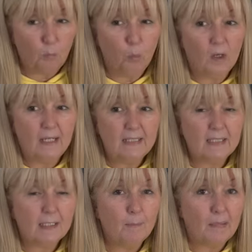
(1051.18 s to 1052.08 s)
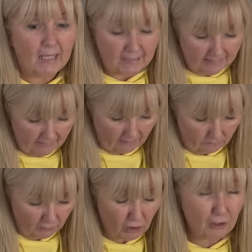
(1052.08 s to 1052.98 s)
white blazer,
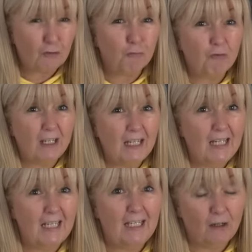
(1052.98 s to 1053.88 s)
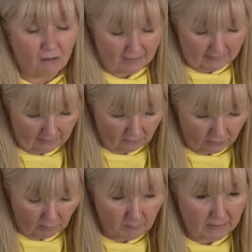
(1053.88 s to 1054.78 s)
which looks really nice. It looks
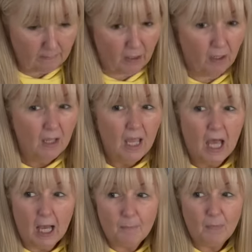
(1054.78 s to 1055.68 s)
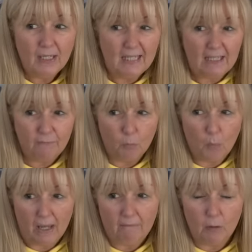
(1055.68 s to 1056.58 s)
super smart. I might even
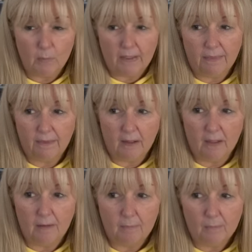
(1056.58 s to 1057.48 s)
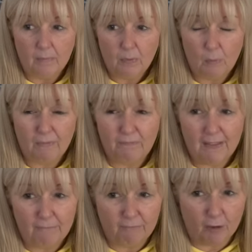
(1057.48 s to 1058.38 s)
wear it with
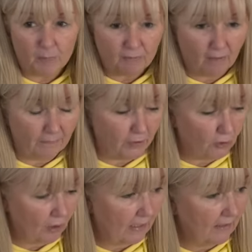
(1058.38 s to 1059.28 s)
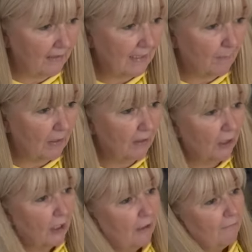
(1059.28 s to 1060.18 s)
flip-flops rather than trainers. That might look
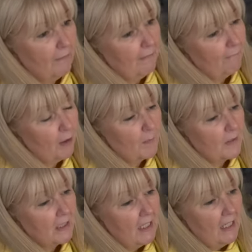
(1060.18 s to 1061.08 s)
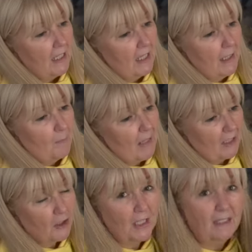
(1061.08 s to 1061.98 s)
cute. Flip-flops,
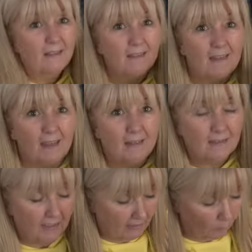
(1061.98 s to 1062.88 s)
black jeans, this, and a